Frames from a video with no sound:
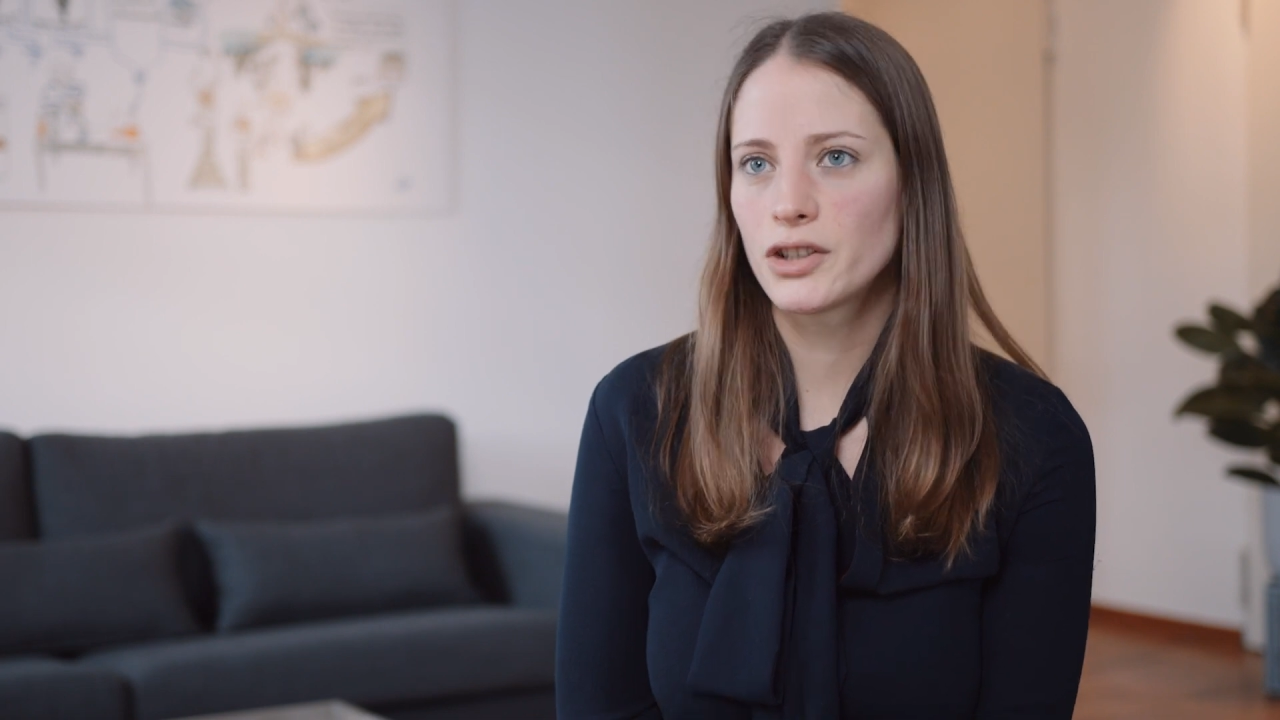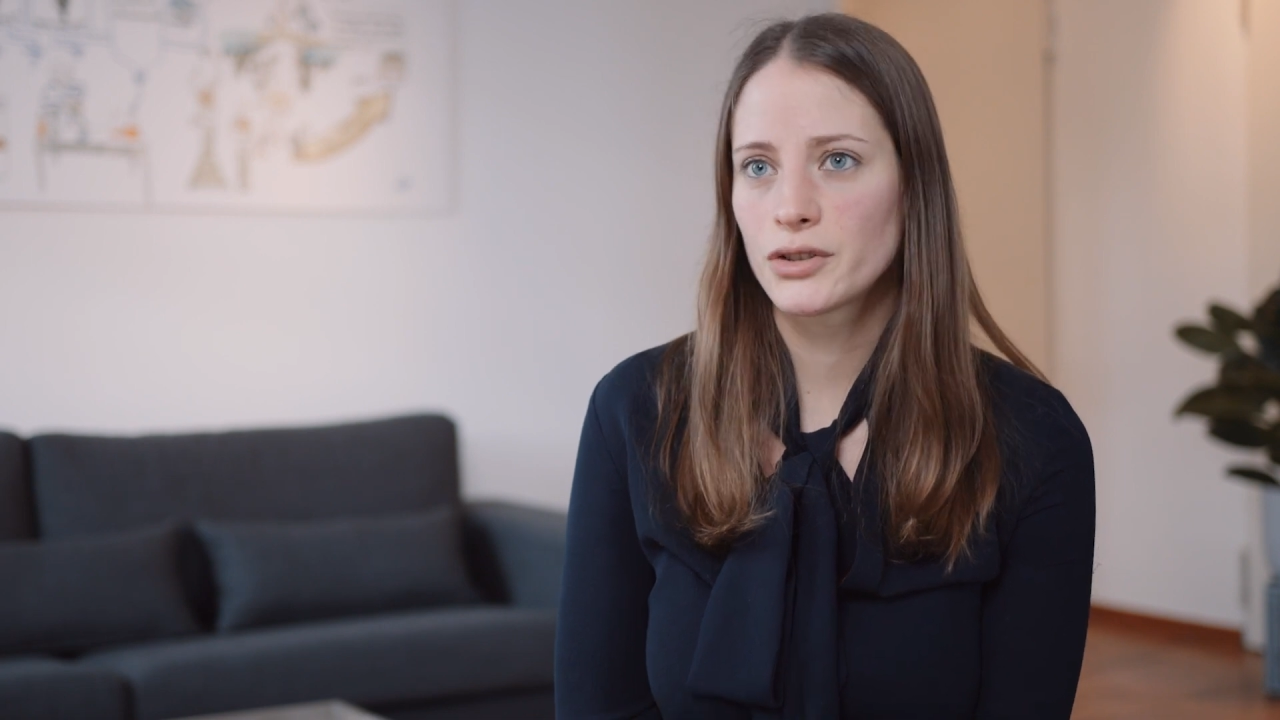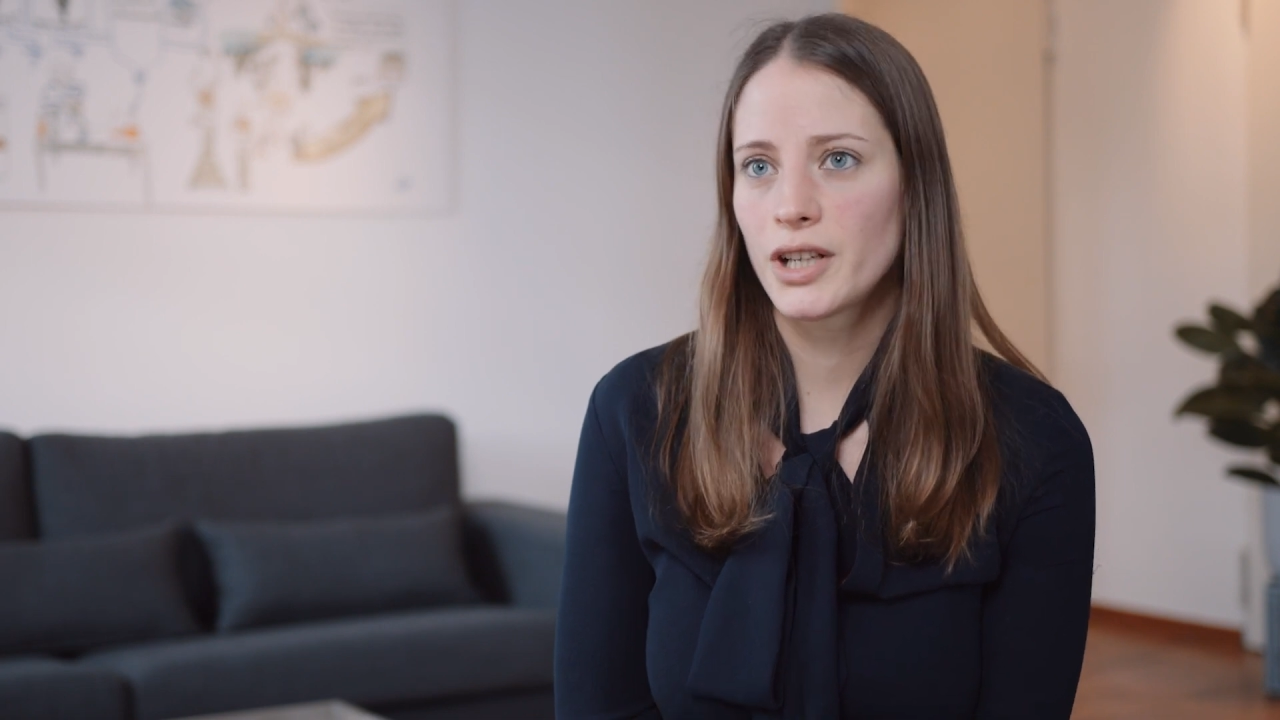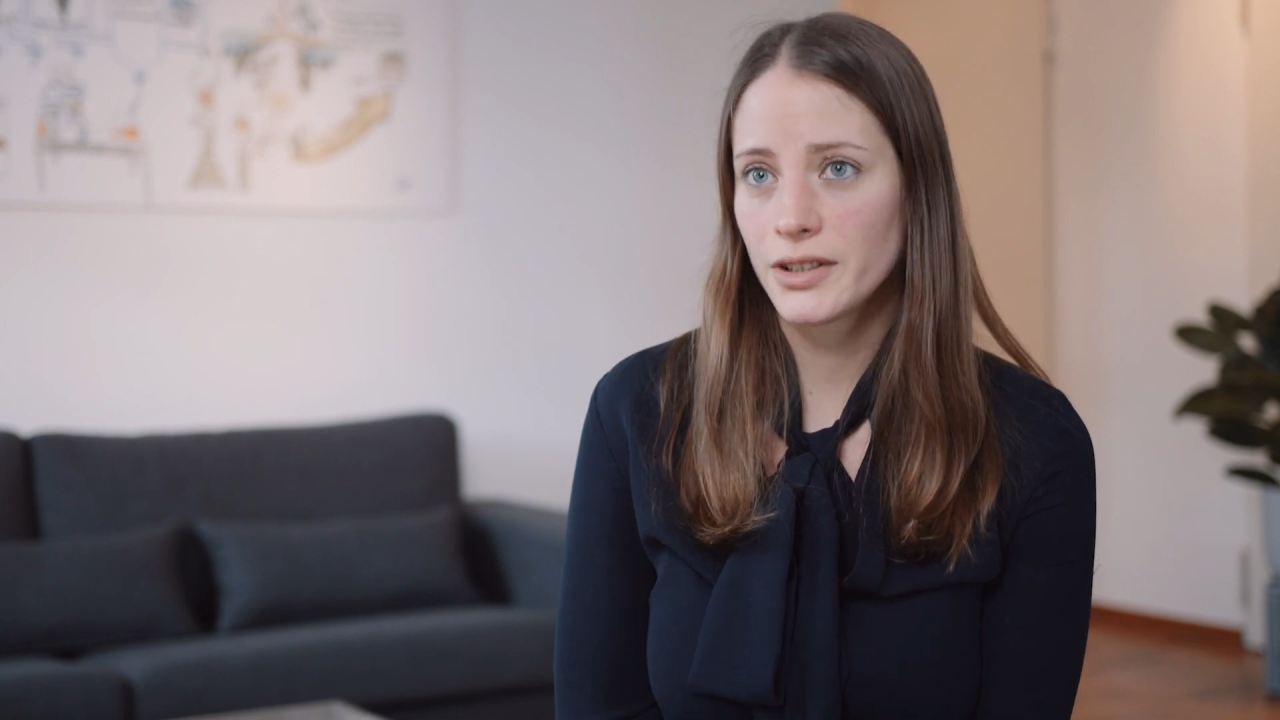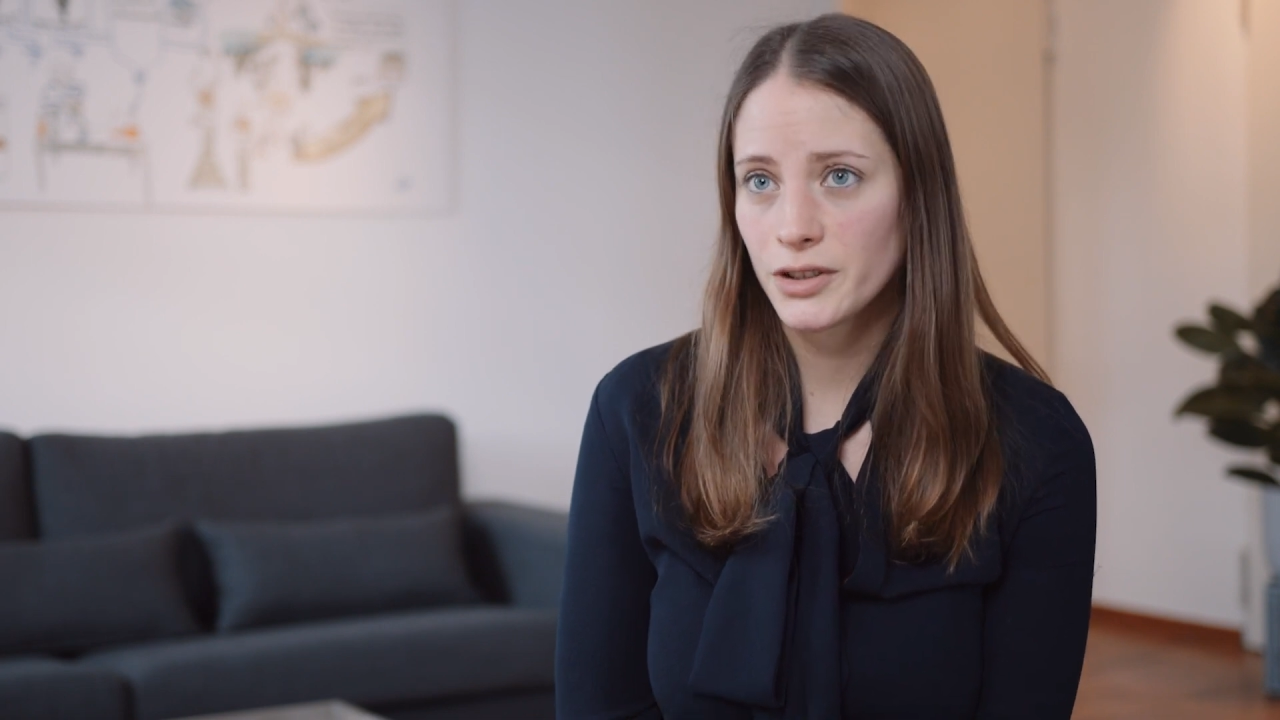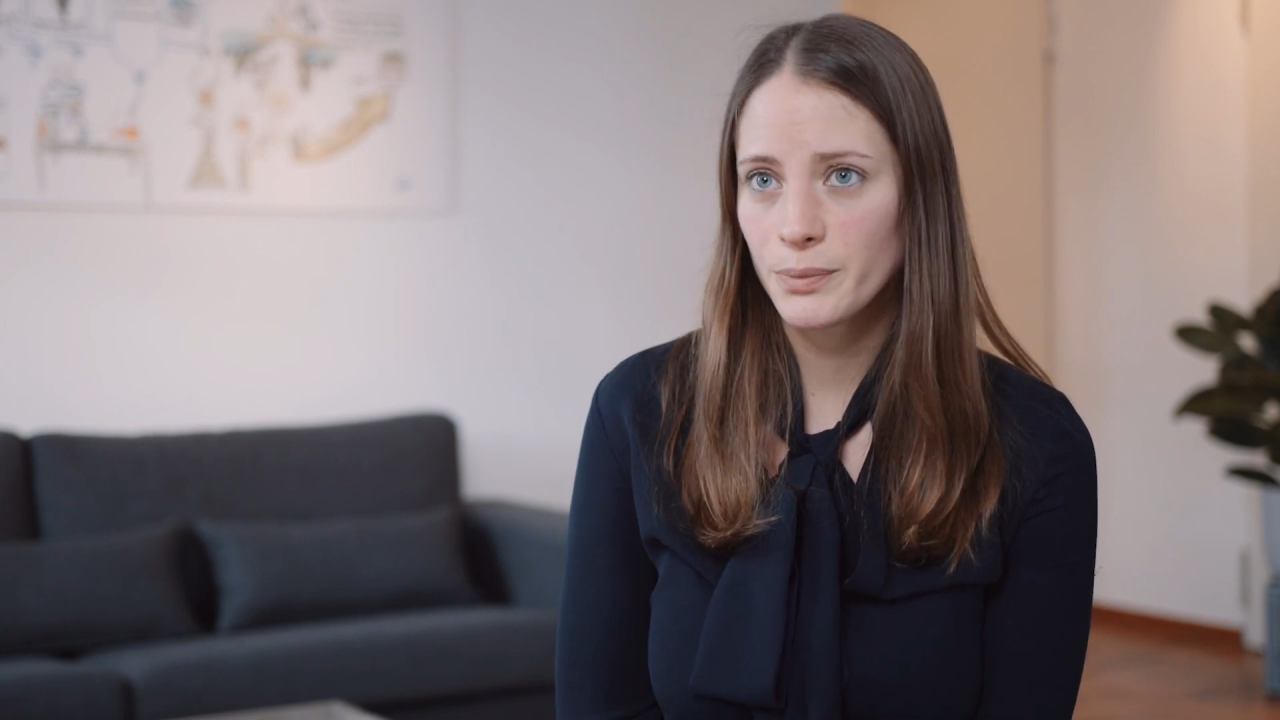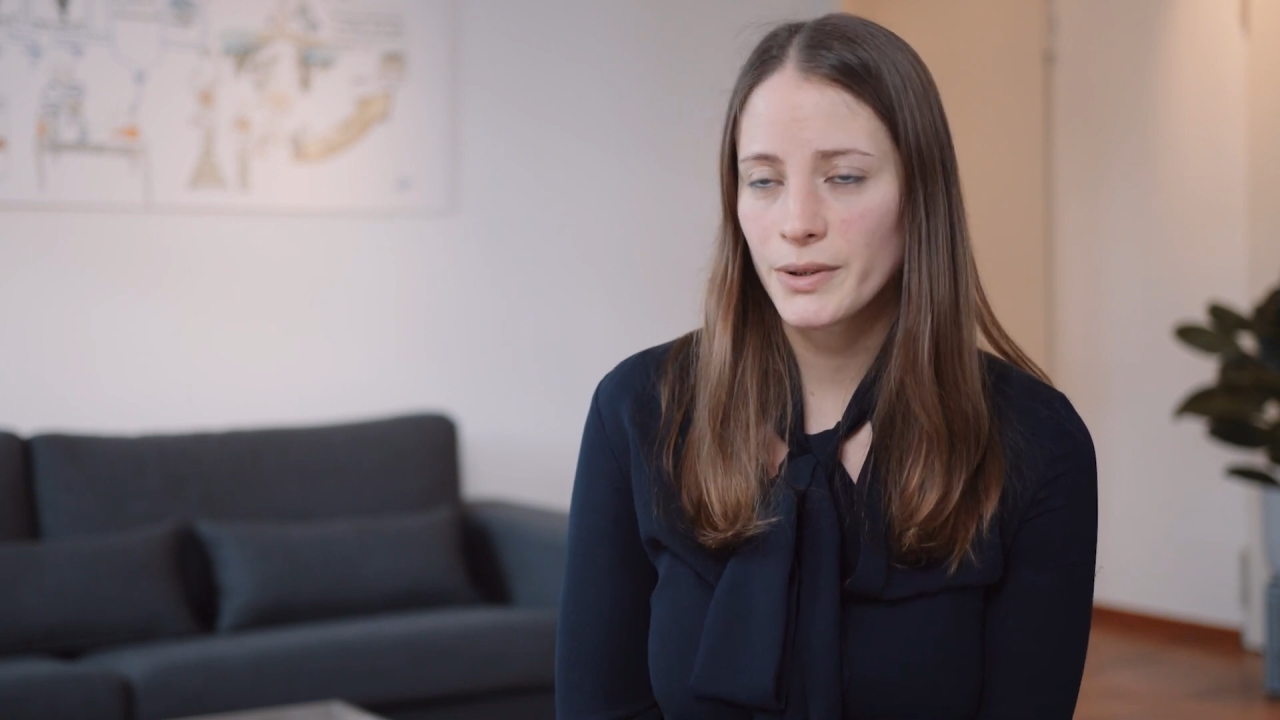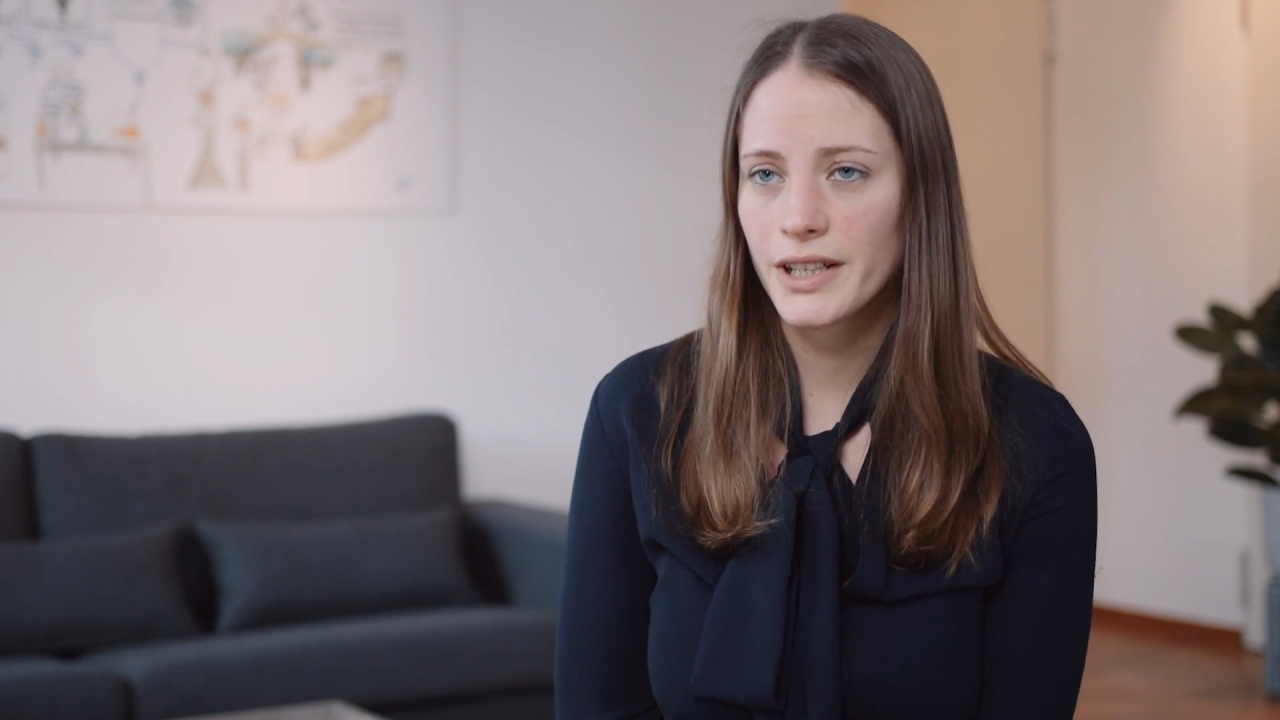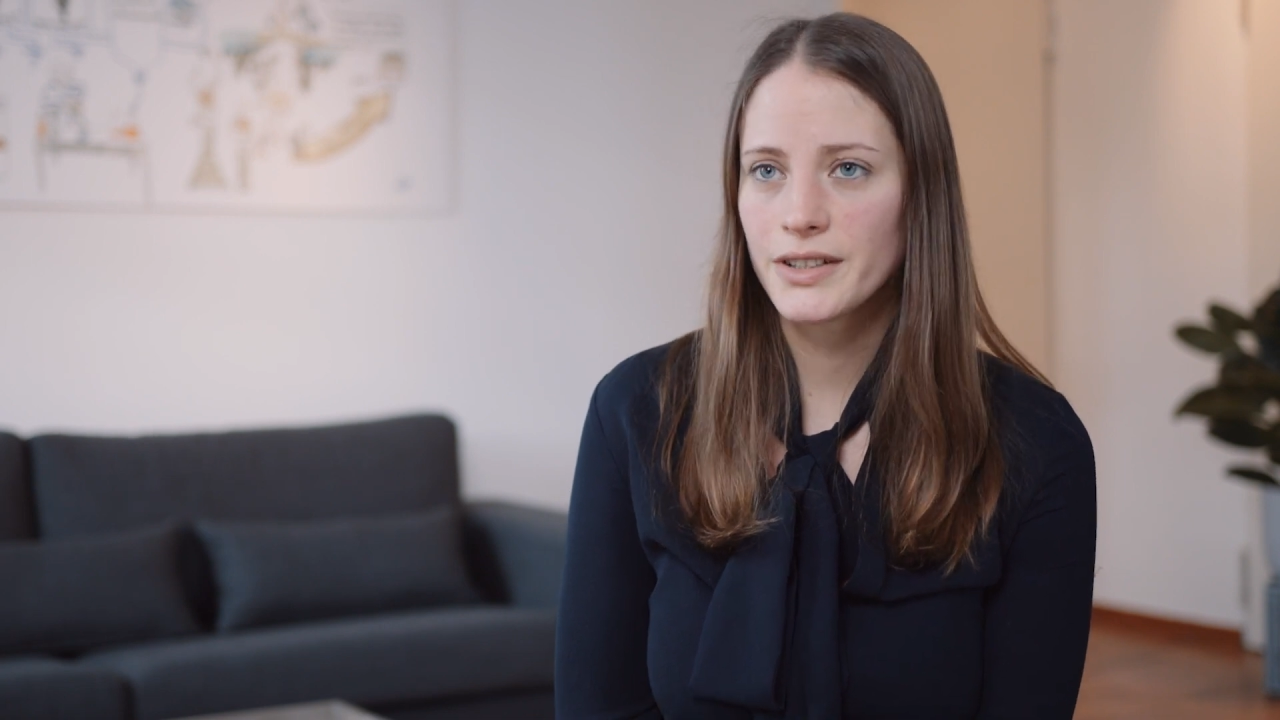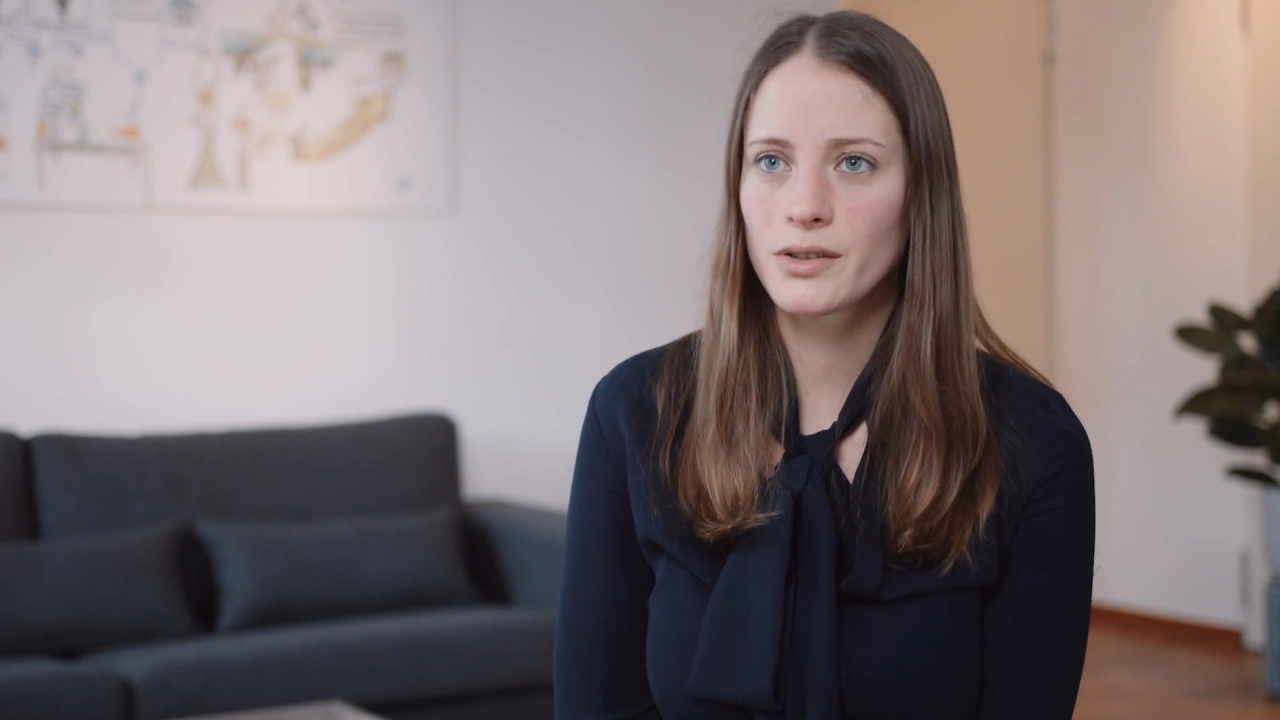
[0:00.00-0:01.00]

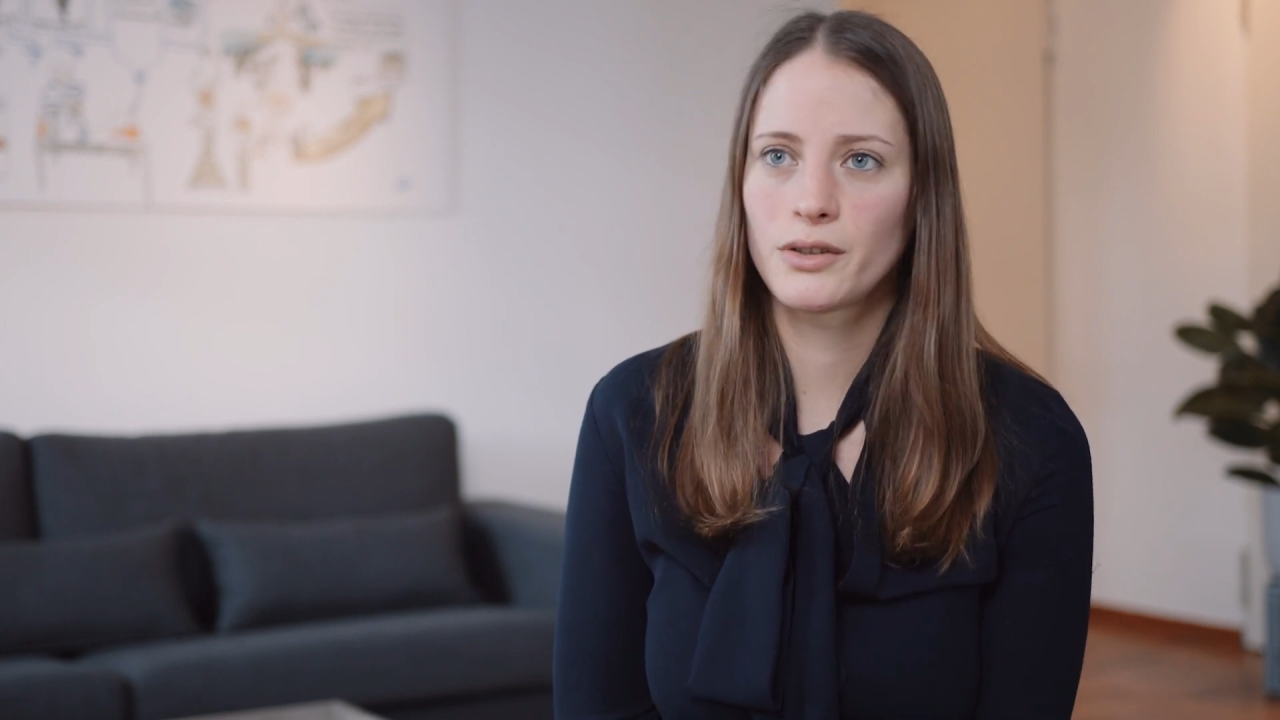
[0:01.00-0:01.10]
enterprise,